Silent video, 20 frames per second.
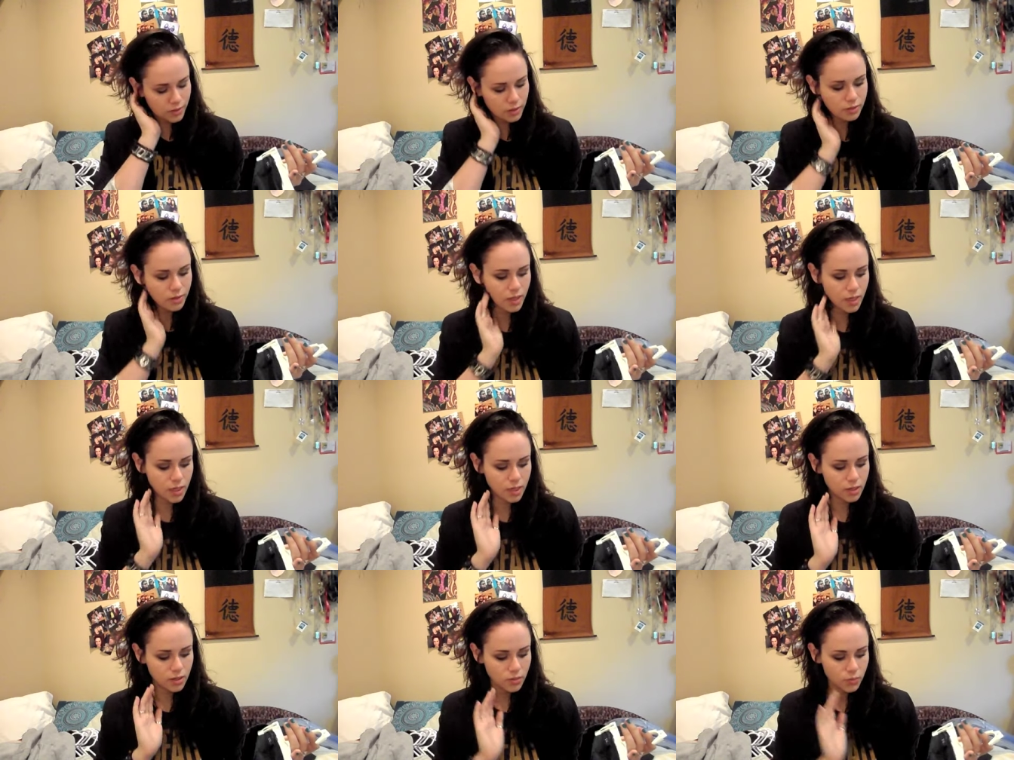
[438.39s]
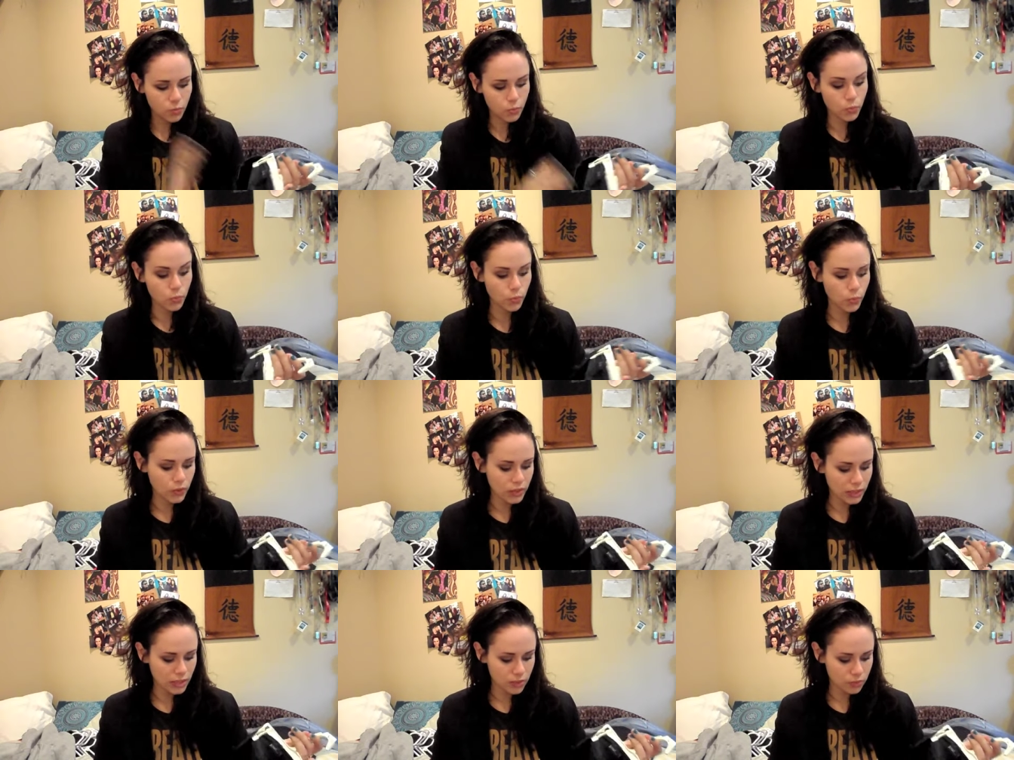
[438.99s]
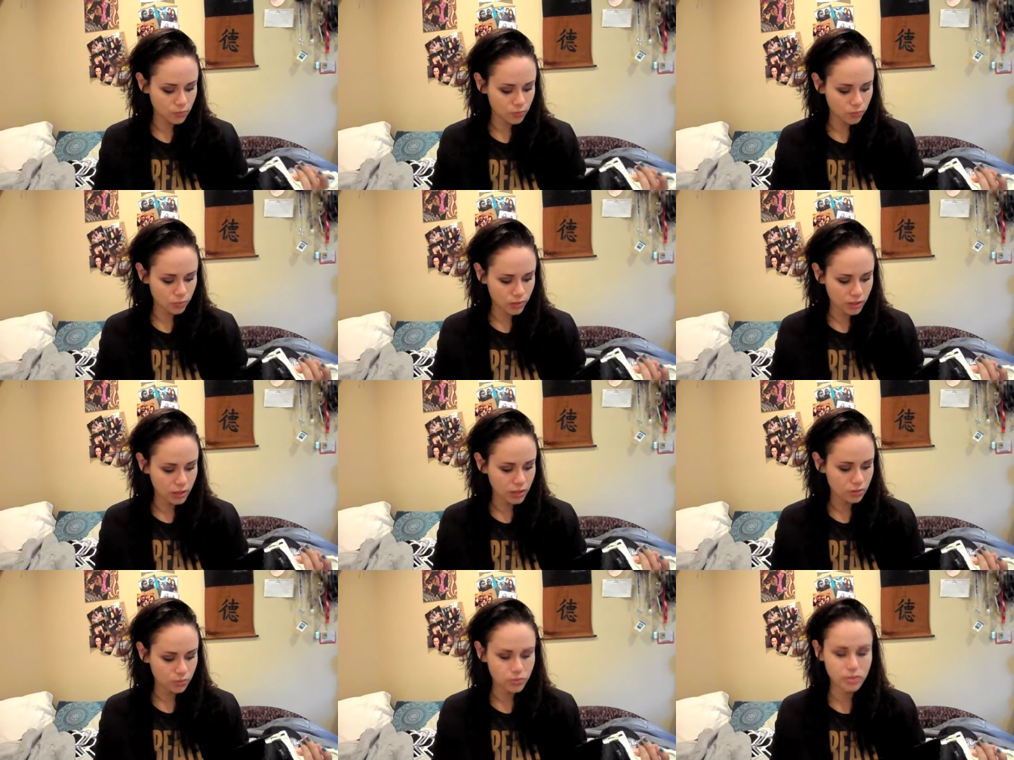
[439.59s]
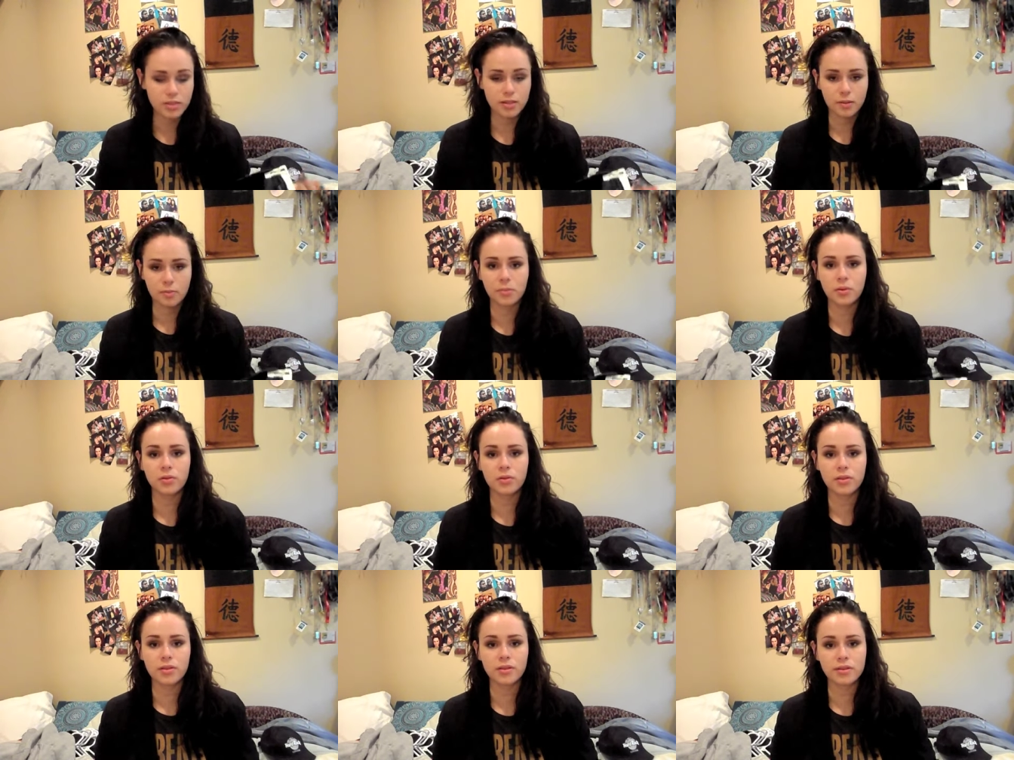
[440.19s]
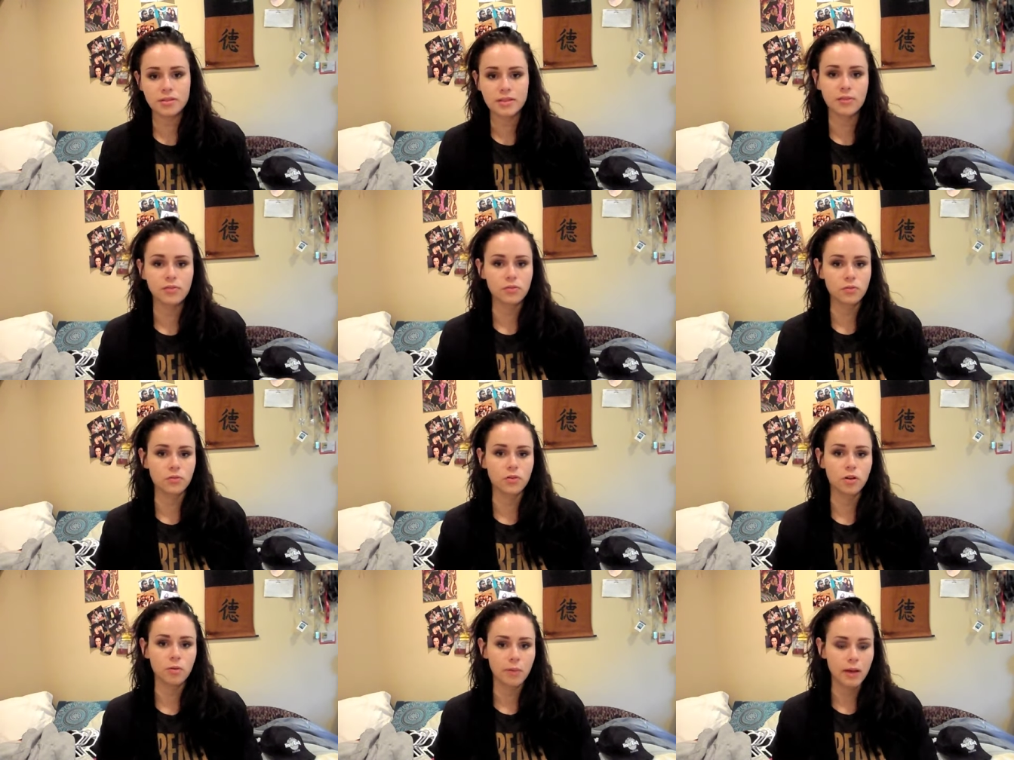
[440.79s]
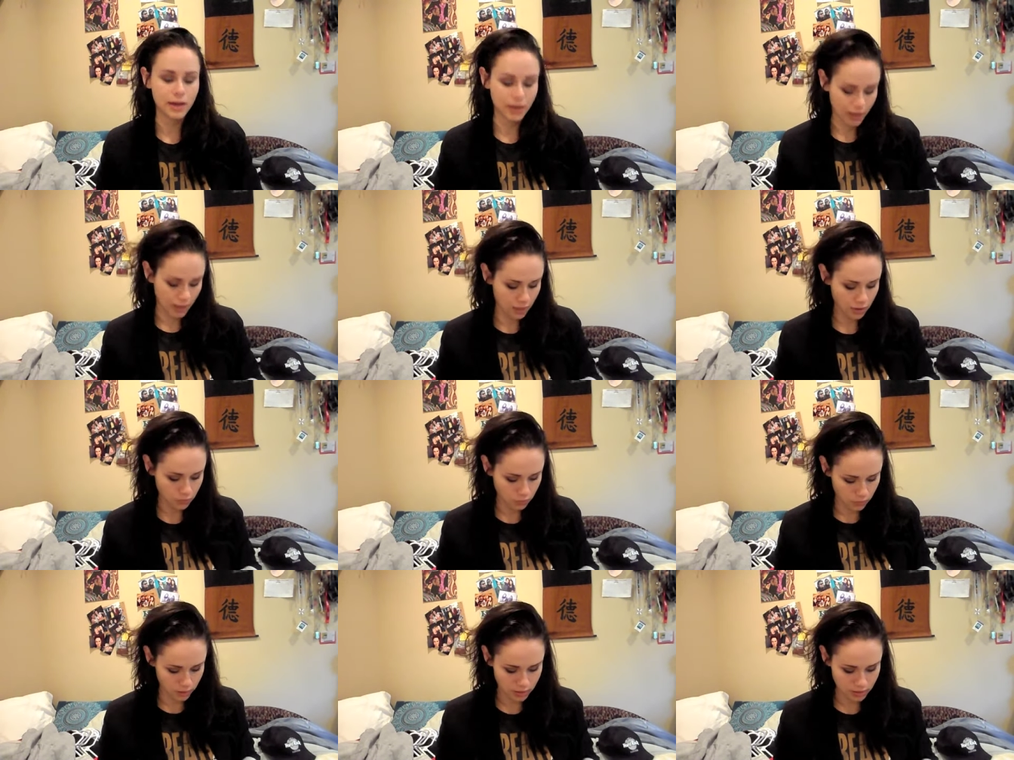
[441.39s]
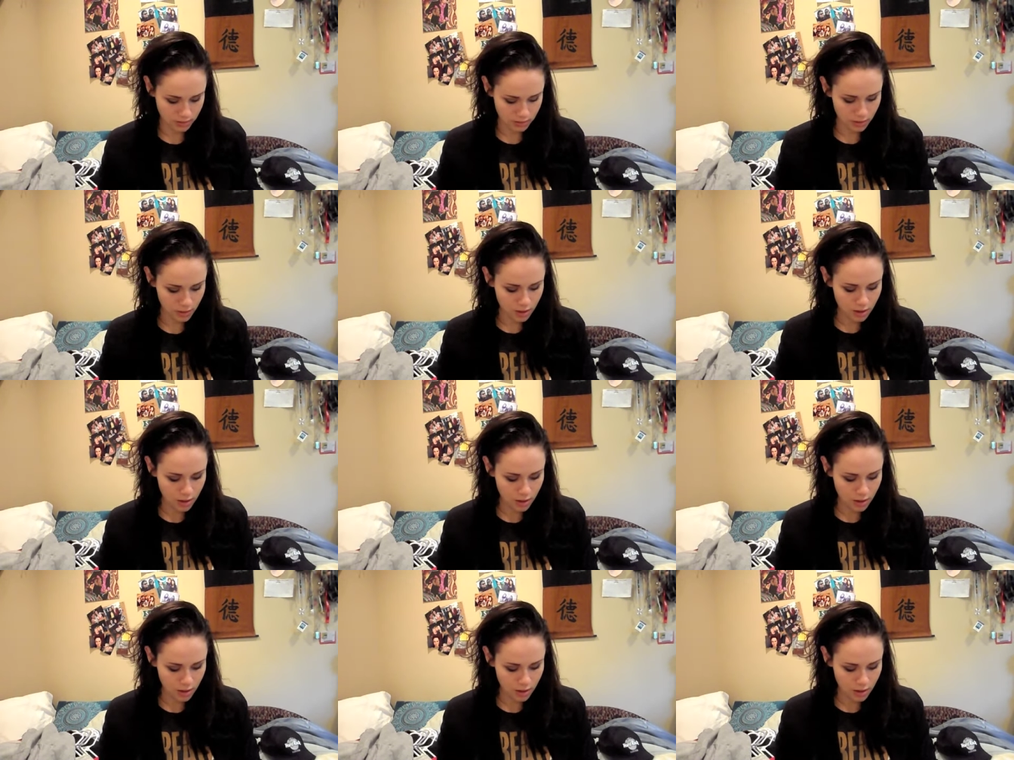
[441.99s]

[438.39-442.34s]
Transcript: They really, really resemble the 7 for All Mankind ones.